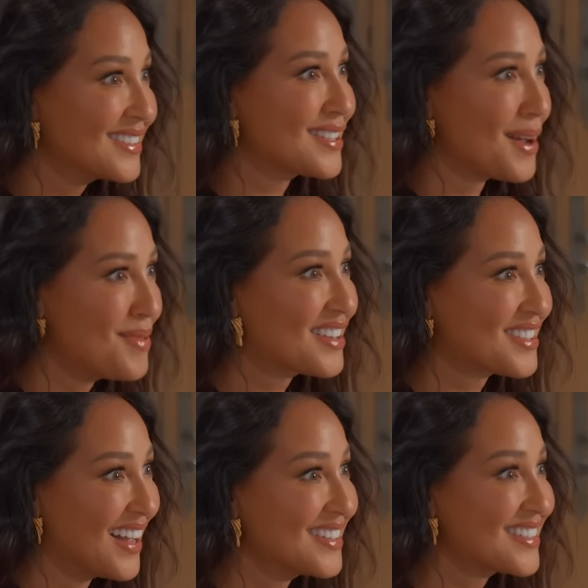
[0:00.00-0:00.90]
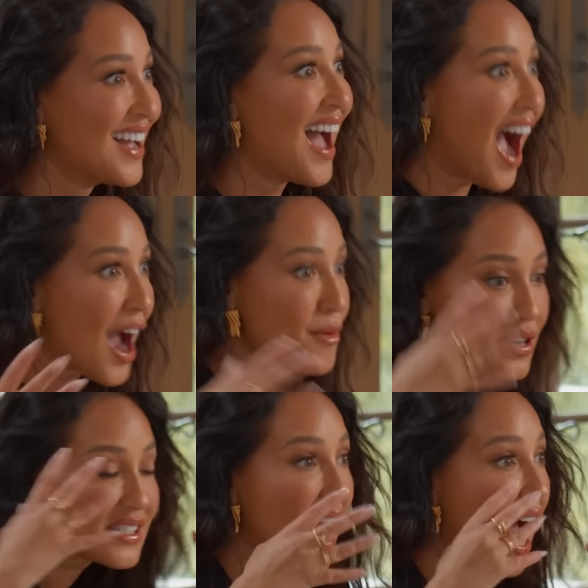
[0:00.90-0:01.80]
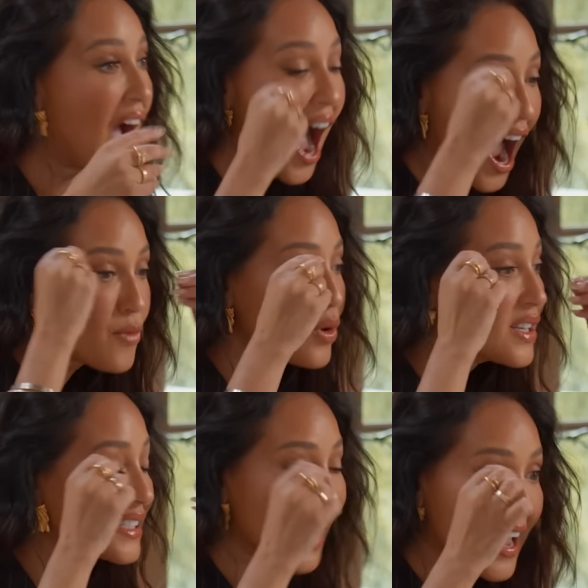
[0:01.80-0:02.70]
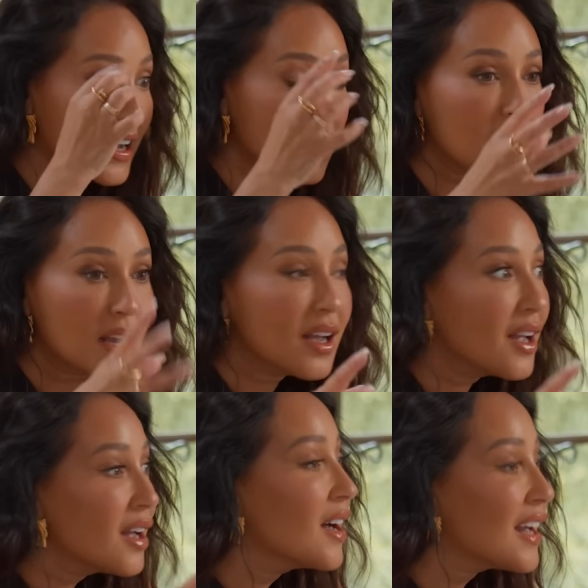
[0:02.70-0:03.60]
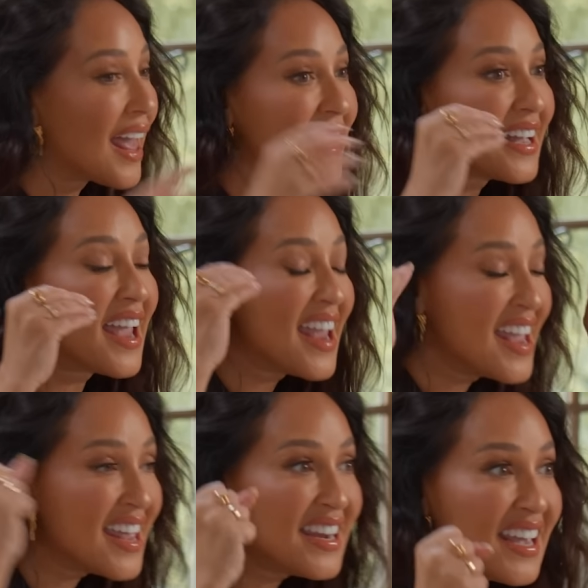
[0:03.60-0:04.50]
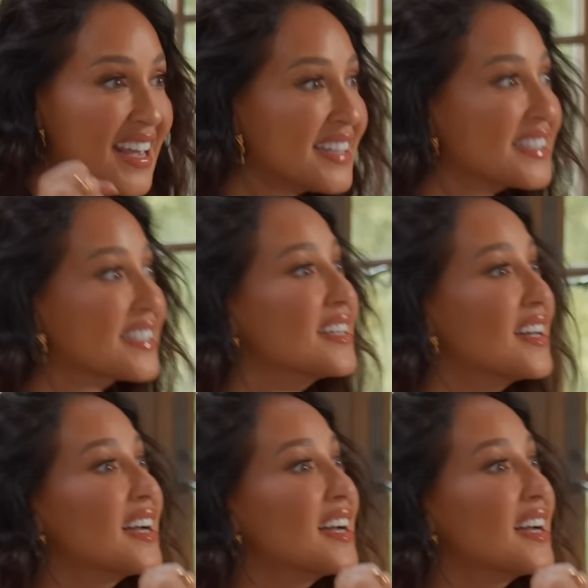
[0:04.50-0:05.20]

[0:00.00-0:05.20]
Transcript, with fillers: Does that make sense? Yeah. I was, I was like, like in it.